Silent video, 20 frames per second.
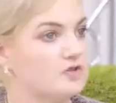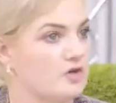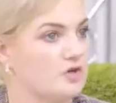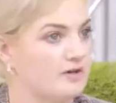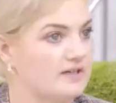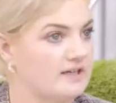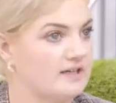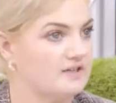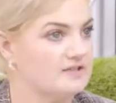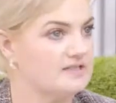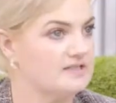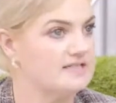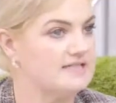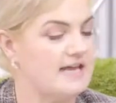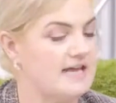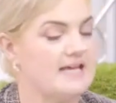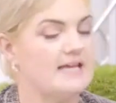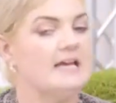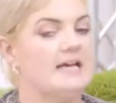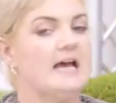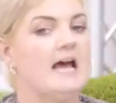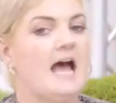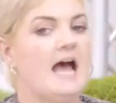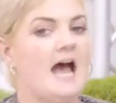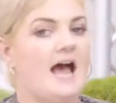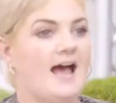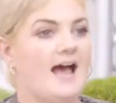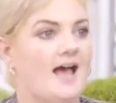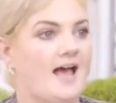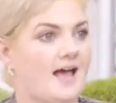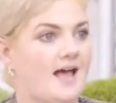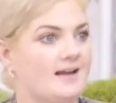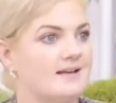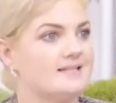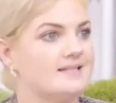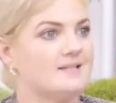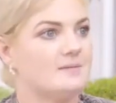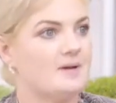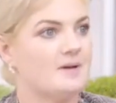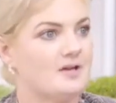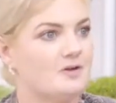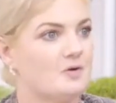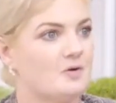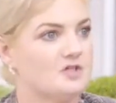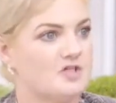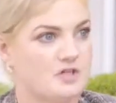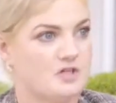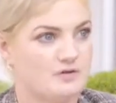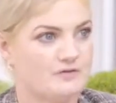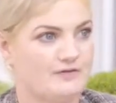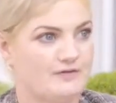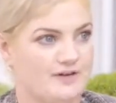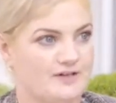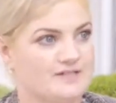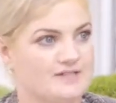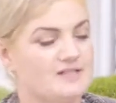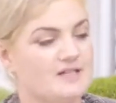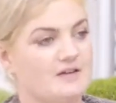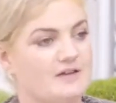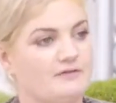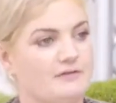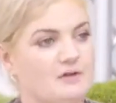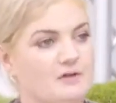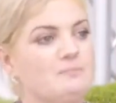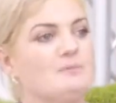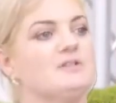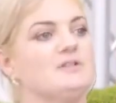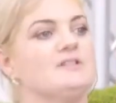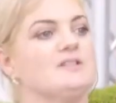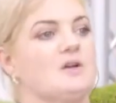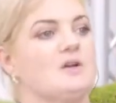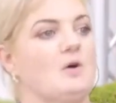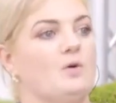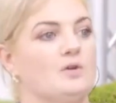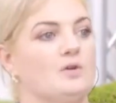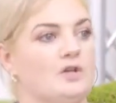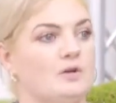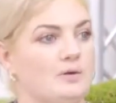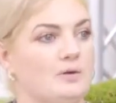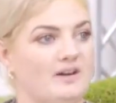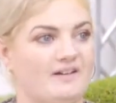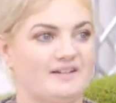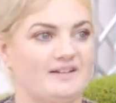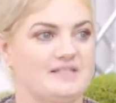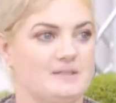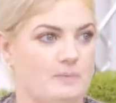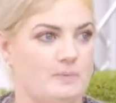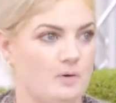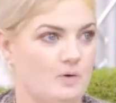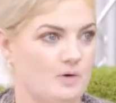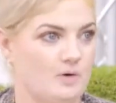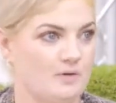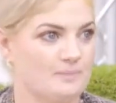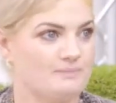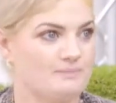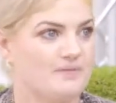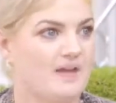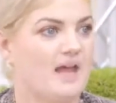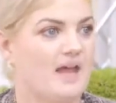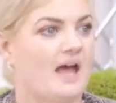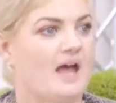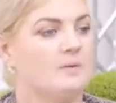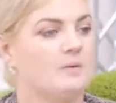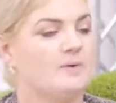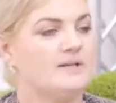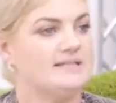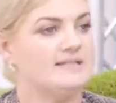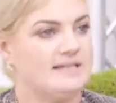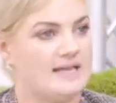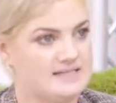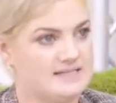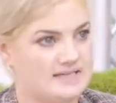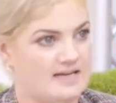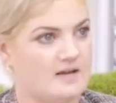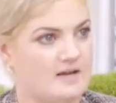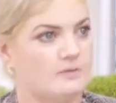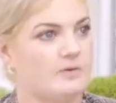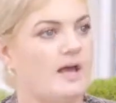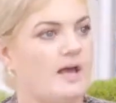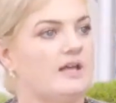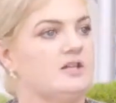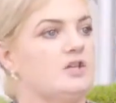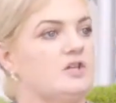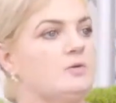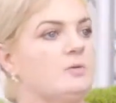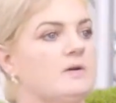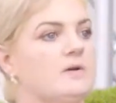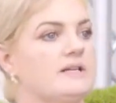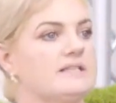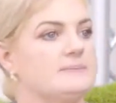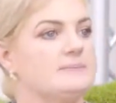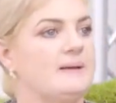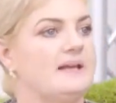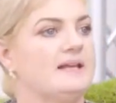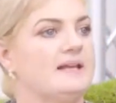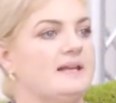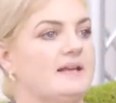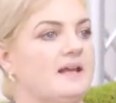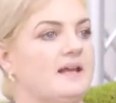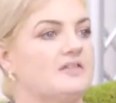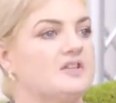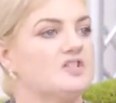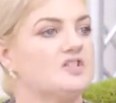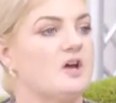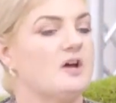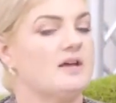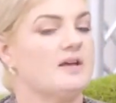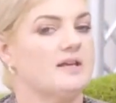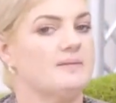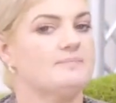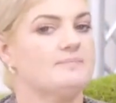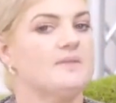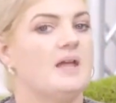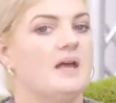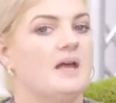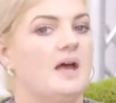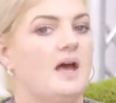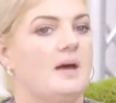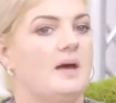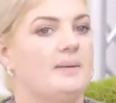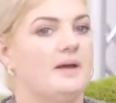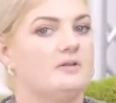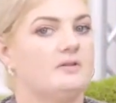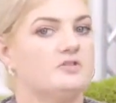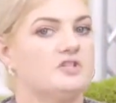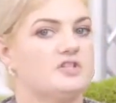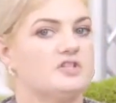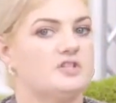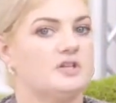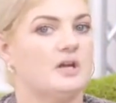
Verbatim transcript: joining us today. Alice, I might go to you first. A few months ago, you and I spoke and we sat down and you were explaining at the time about